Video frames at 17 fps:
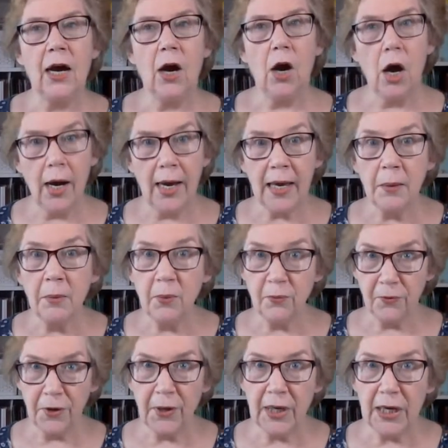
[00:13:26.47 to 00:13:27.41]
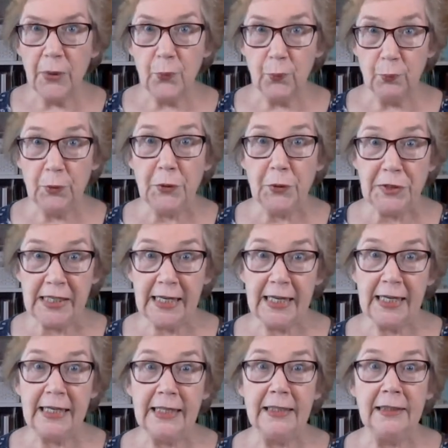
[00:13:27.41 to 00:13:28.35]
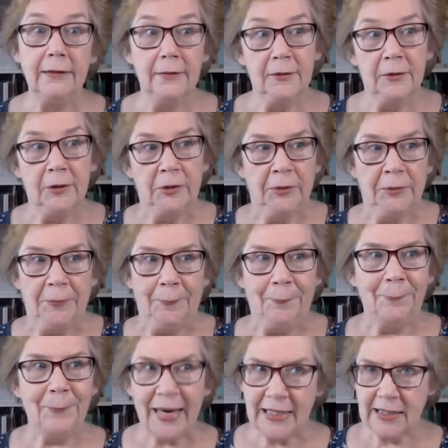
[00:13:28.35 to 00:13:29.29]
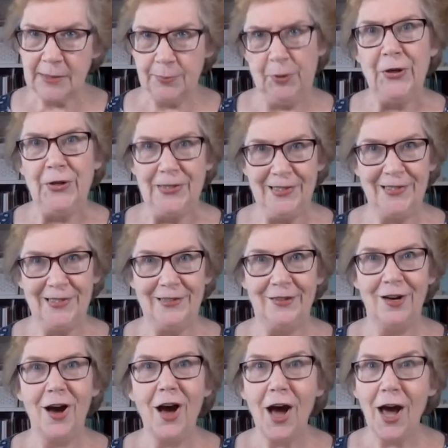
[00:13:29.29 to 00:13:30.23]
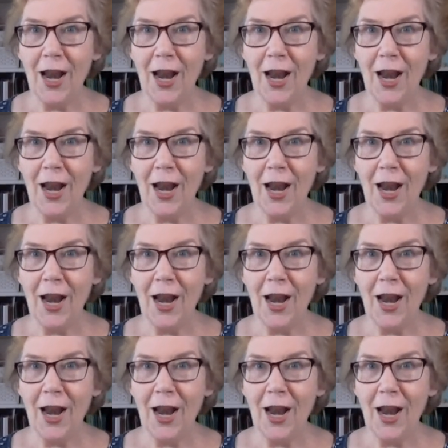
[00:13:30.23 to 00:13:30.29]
Now, I am a very routine based person.